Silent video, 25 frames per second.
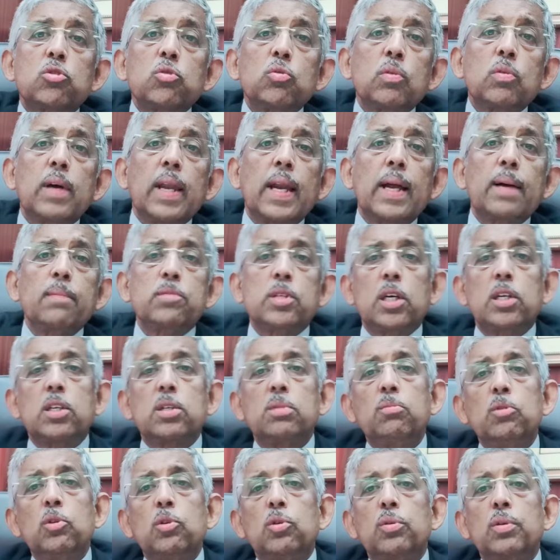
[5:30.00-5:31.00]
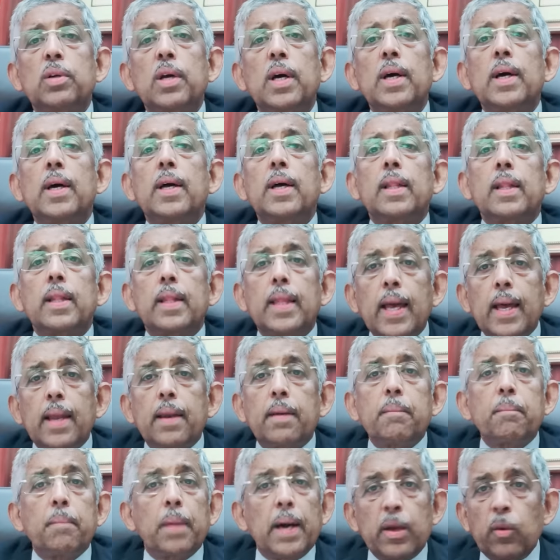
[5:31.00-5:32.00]
two grams are removed,
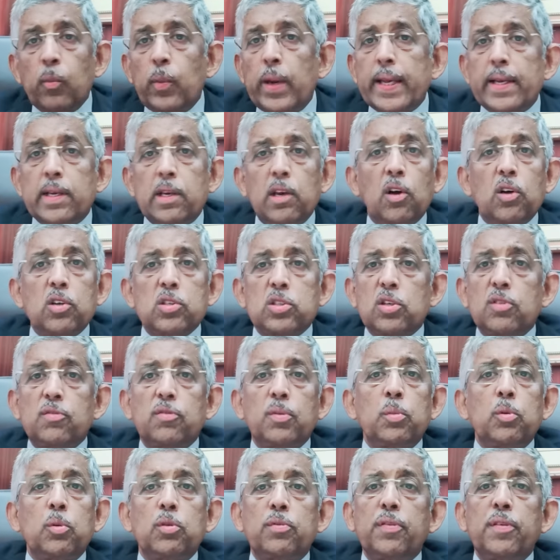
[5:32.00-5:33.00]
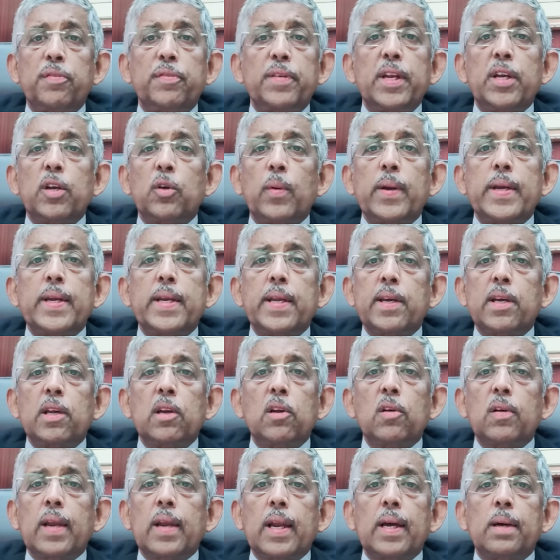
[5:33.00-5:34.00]
then by weight loss of about fifteen to twenty
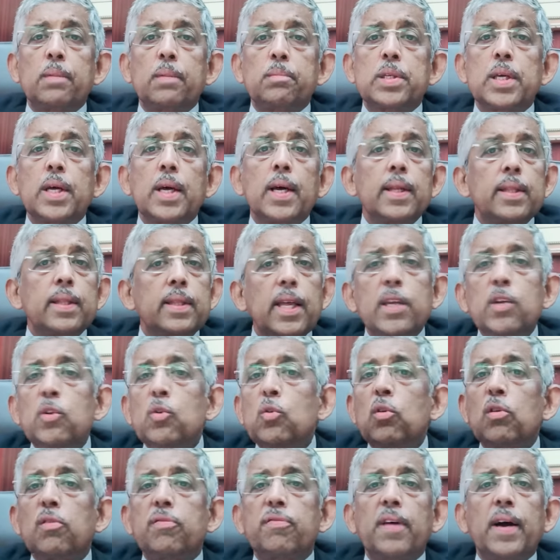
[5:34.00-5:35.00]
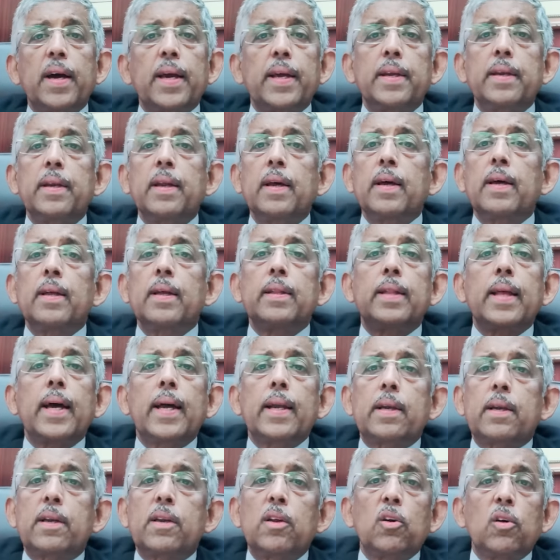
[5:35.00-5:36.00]
kilograms, then you will find
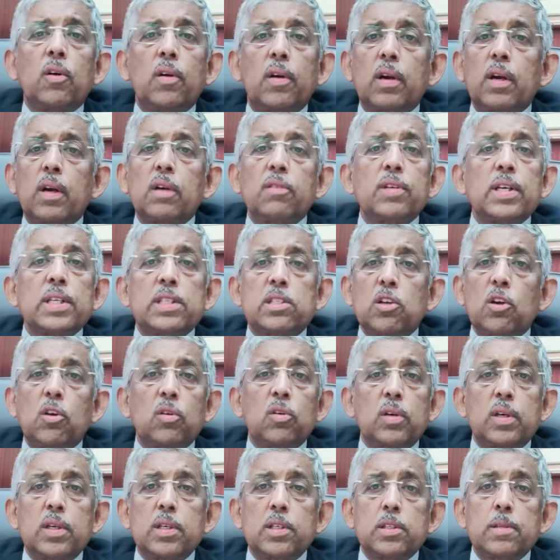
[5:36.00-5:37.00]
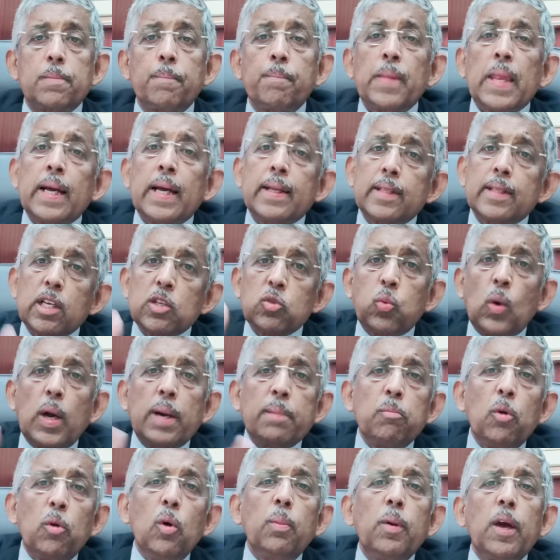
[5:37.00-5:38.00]
that your reversal occurs. There is
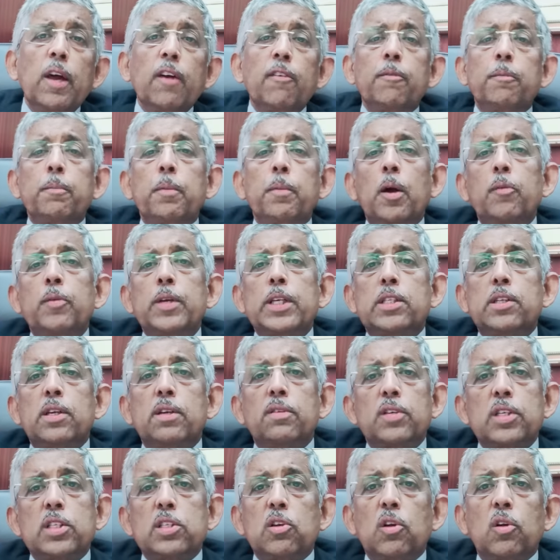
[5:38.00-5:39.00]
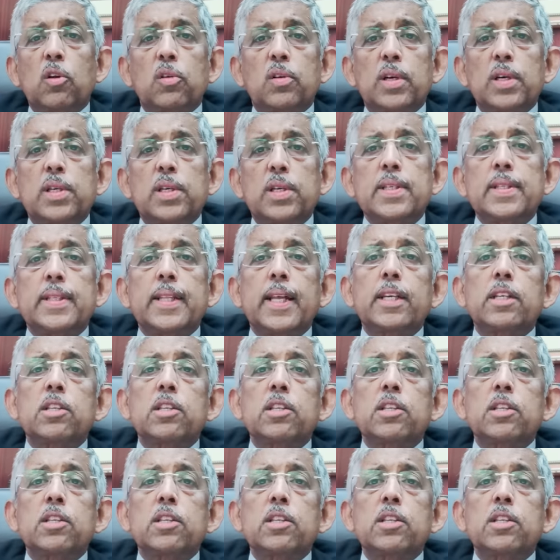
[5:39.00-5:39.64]
one more way by which reversal occurs, and